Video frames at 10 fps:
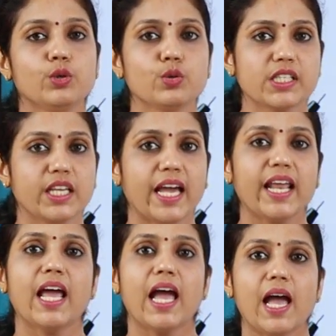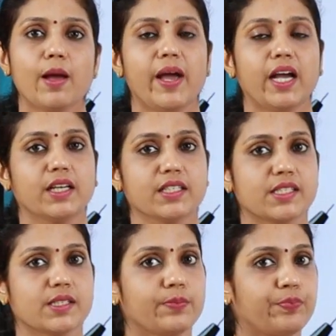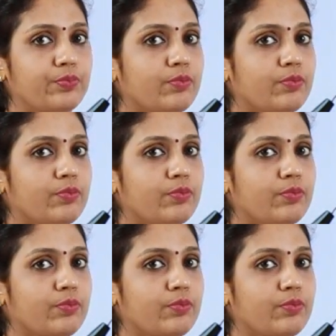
using an abacus.